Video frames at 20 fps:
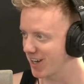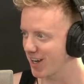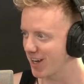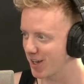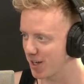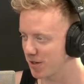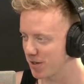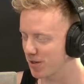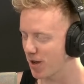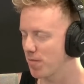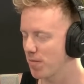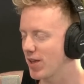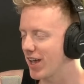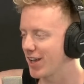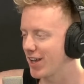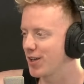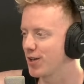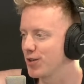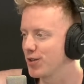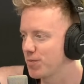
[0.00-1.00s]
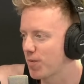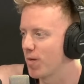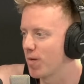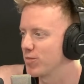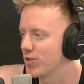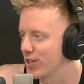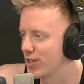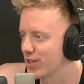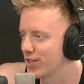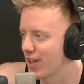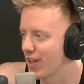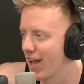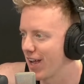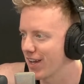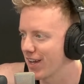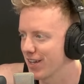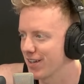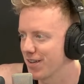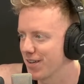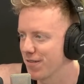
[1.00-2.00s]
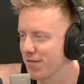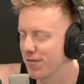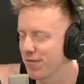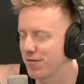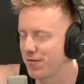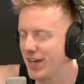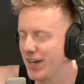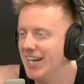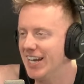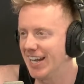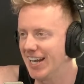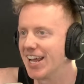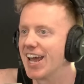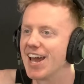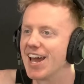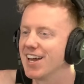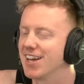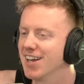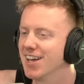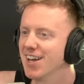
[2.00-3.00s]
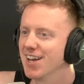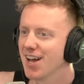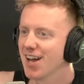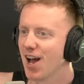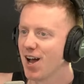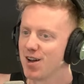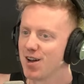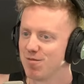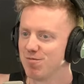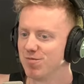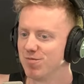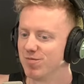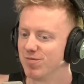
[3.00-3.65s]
I'm getting goosebumps just, like, feeling it. I